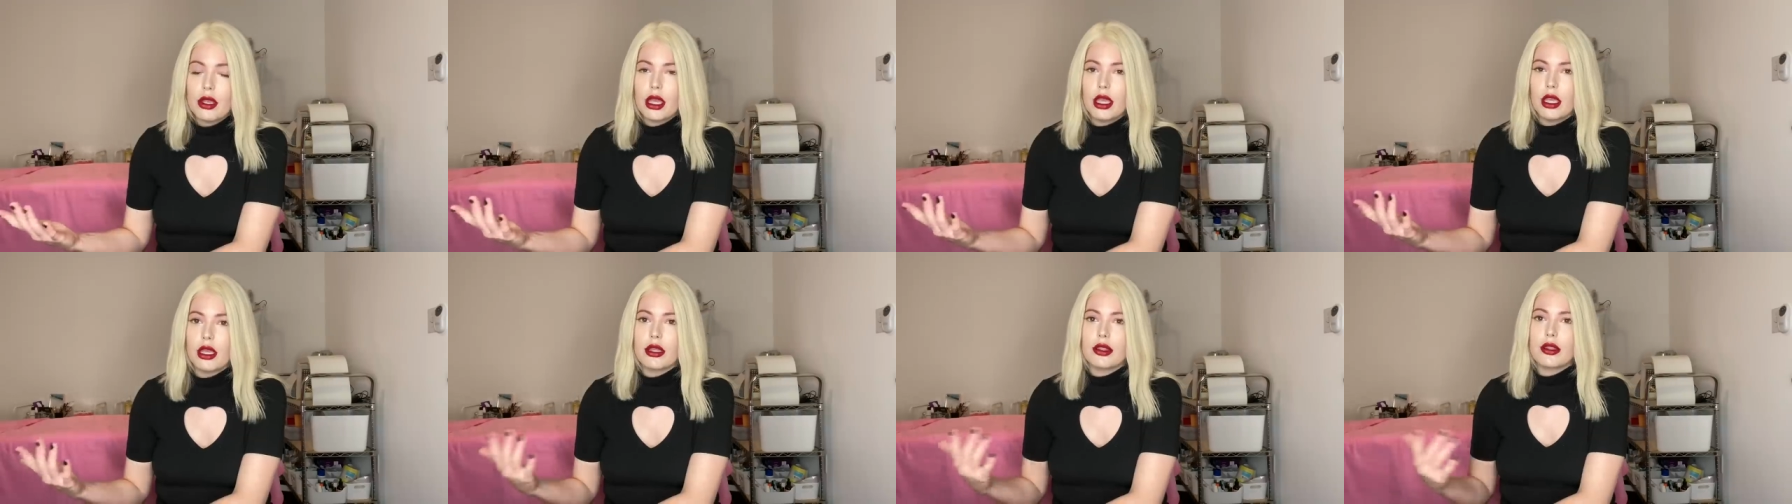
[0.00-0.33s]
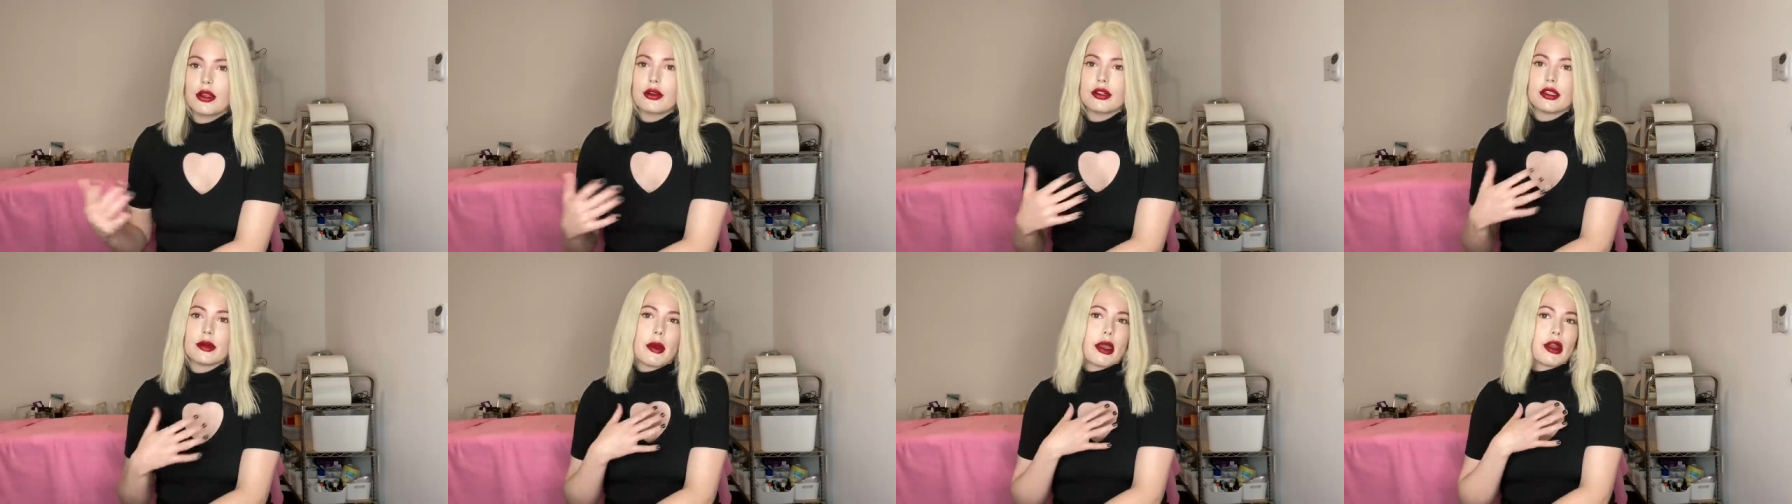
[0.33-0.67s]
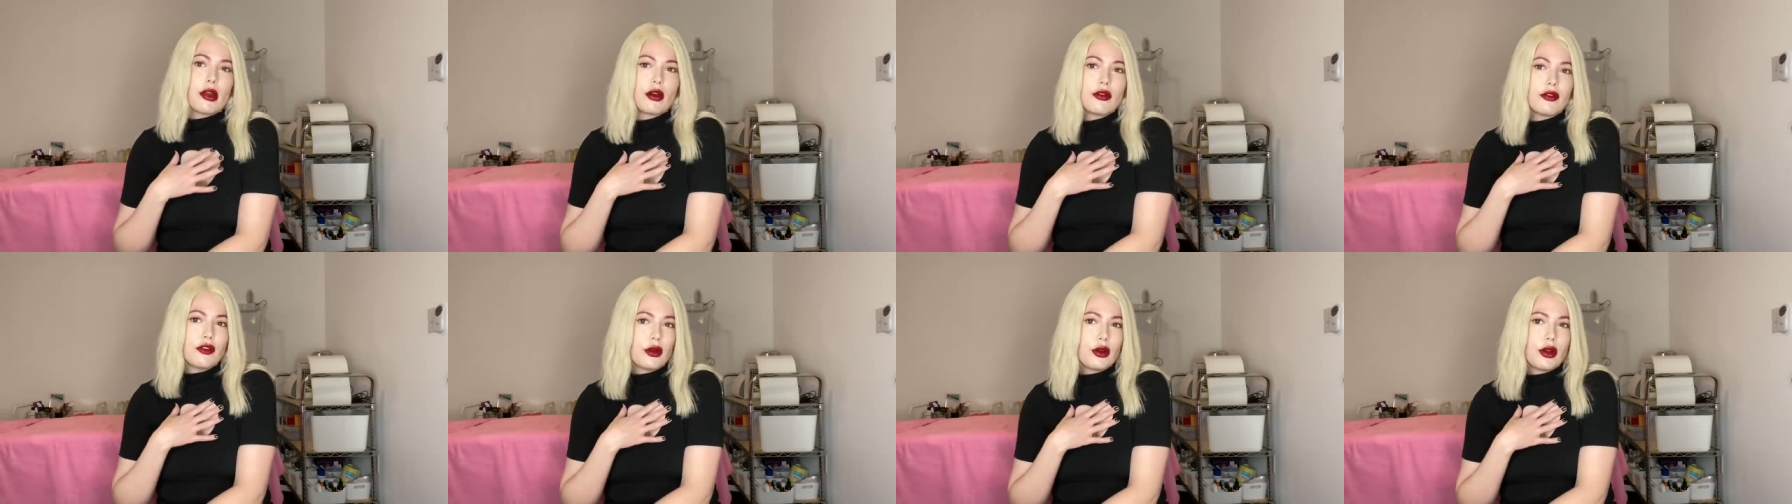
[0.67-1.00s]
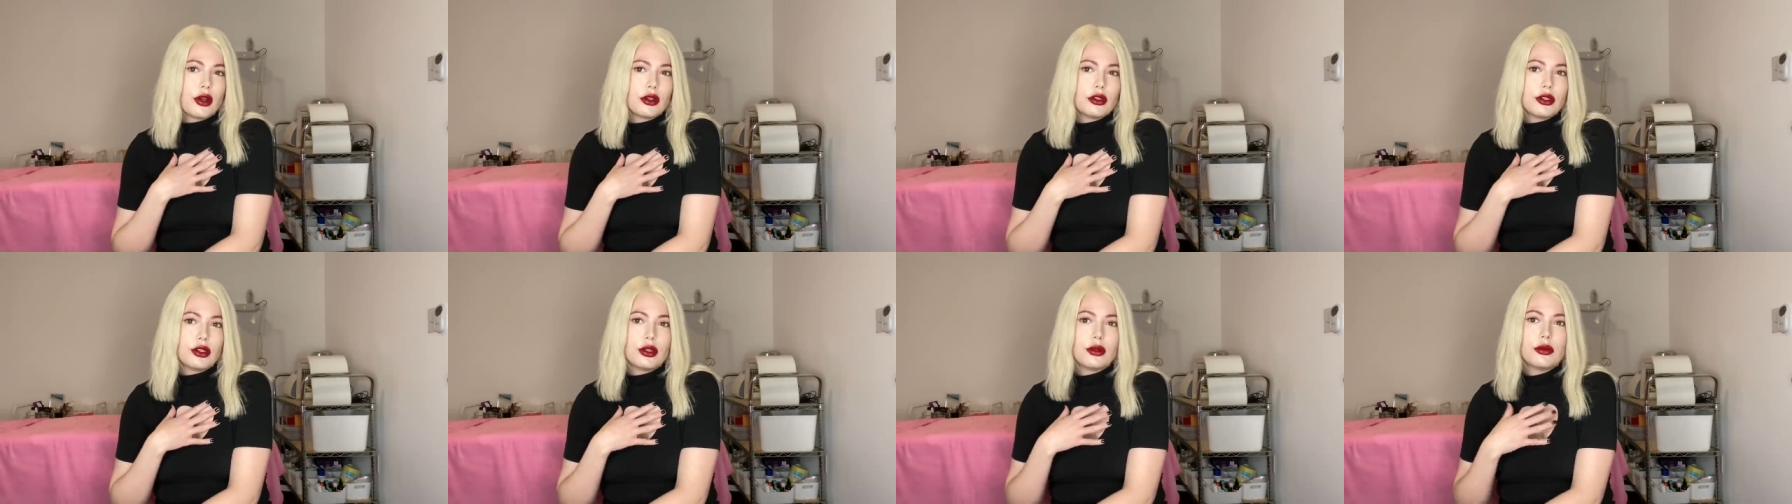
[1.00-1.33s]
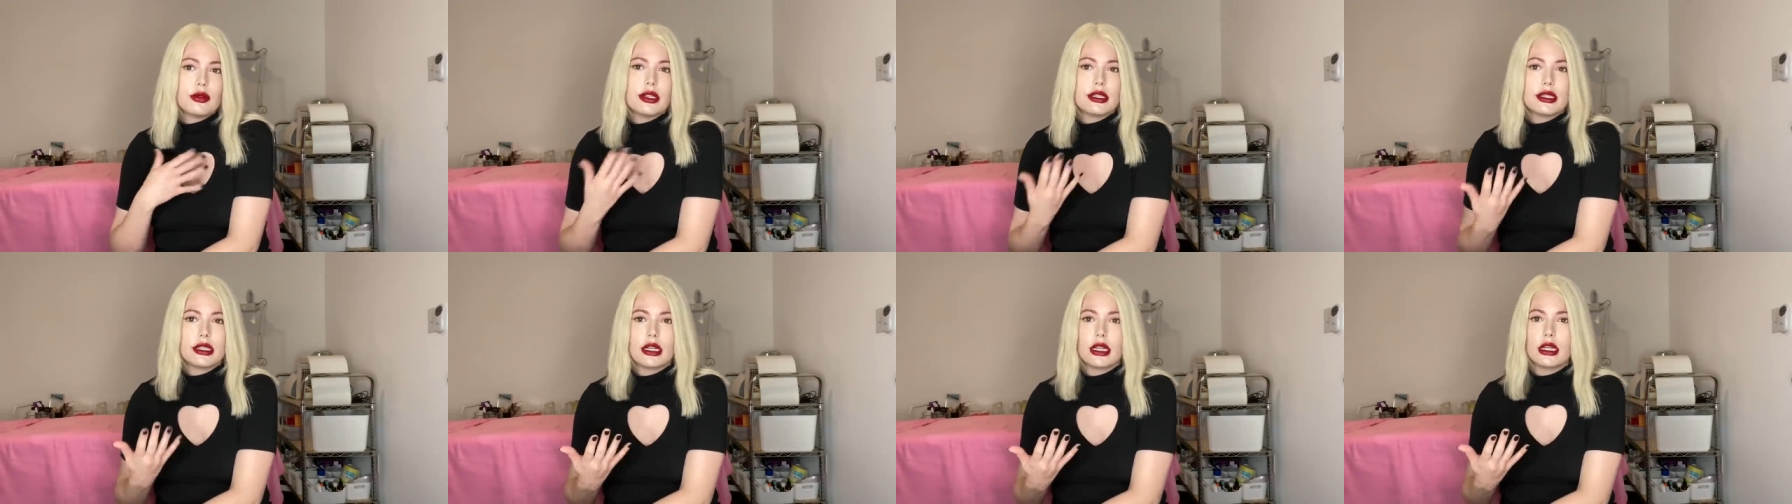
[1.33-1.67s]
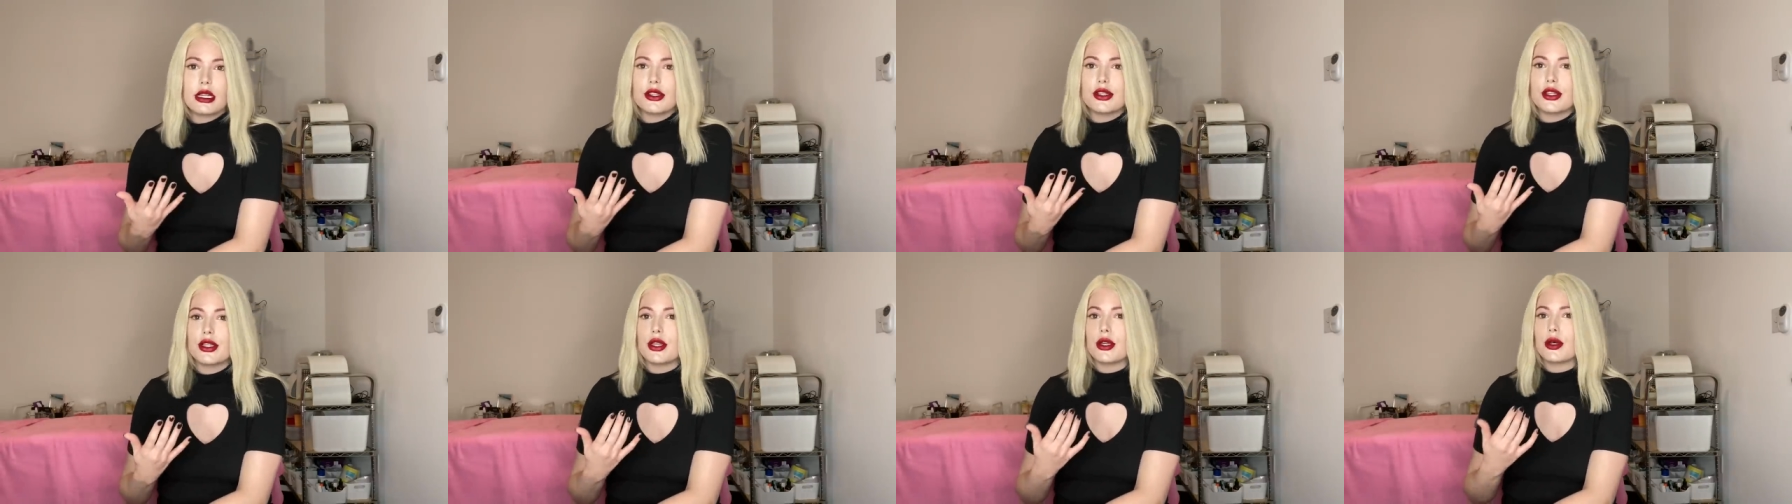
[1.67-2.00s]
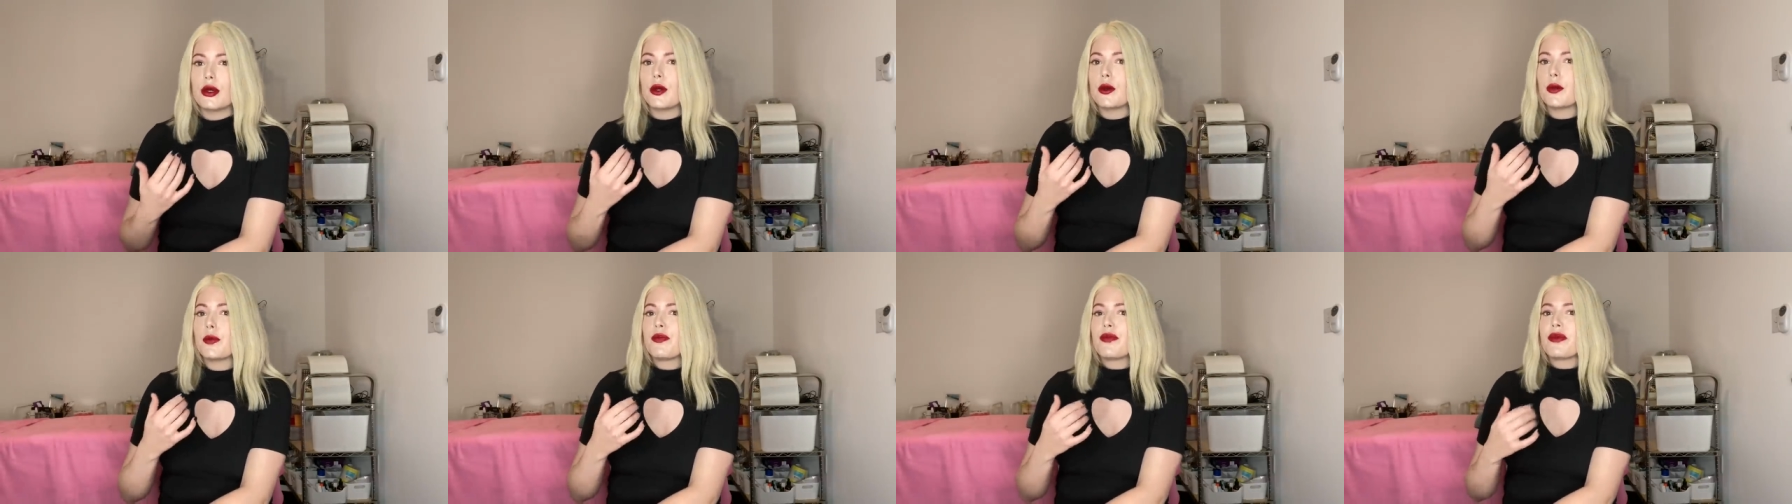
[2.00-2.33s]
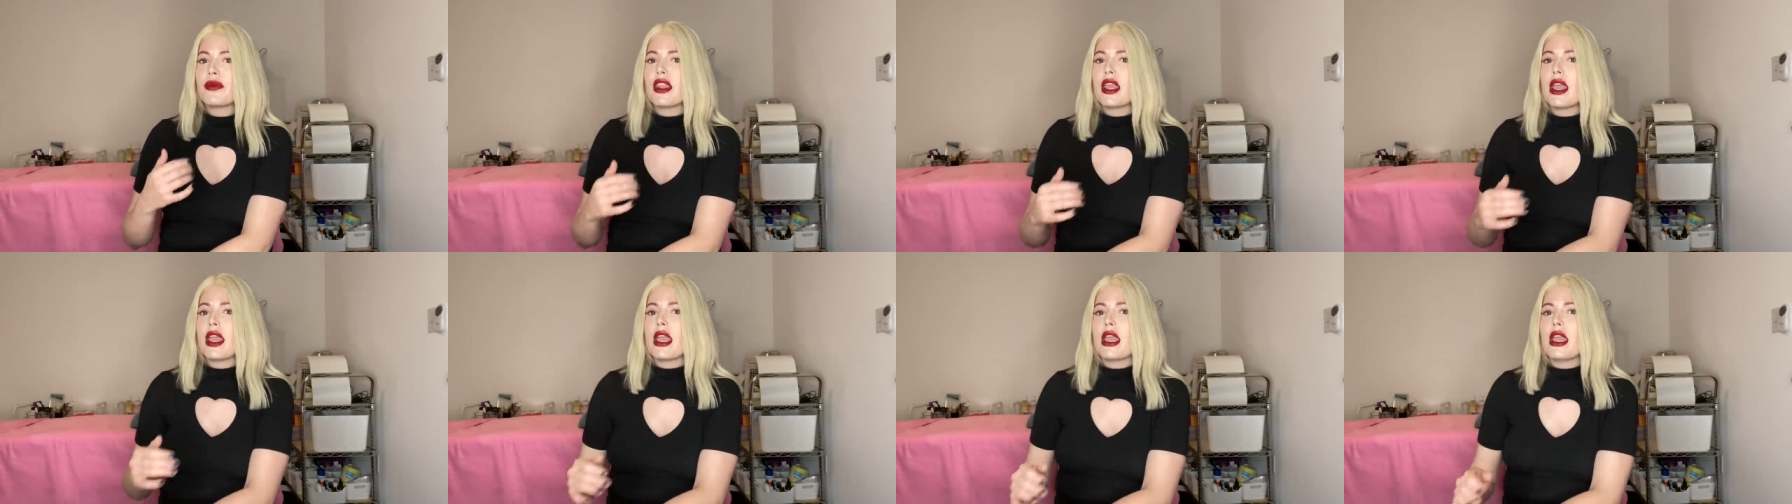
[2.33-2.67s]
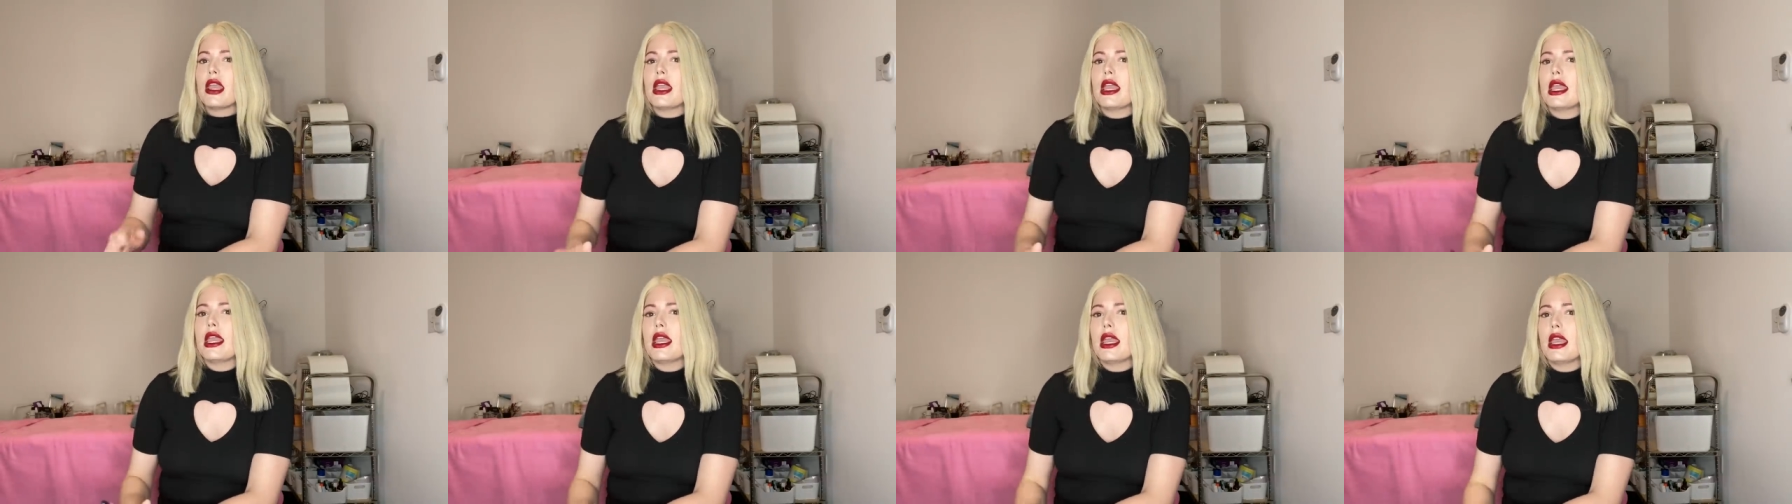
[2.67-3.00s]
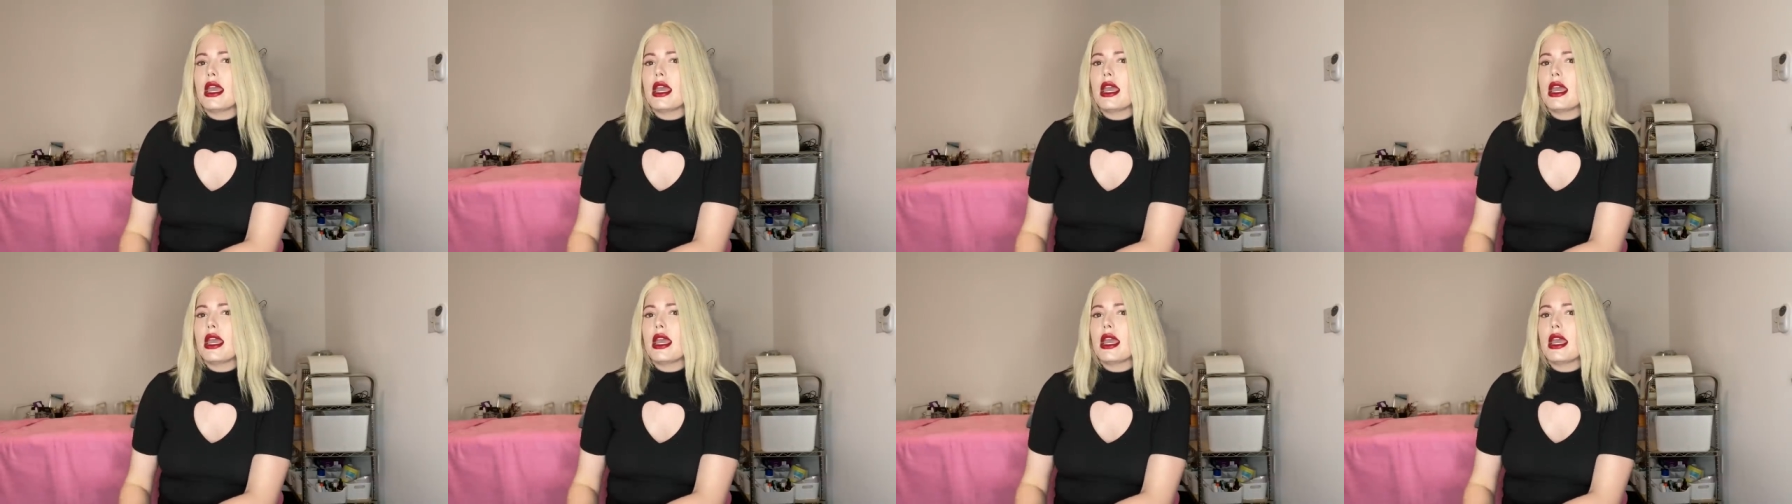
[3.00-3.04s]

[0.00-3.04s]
and there's a microphone on you listening to you.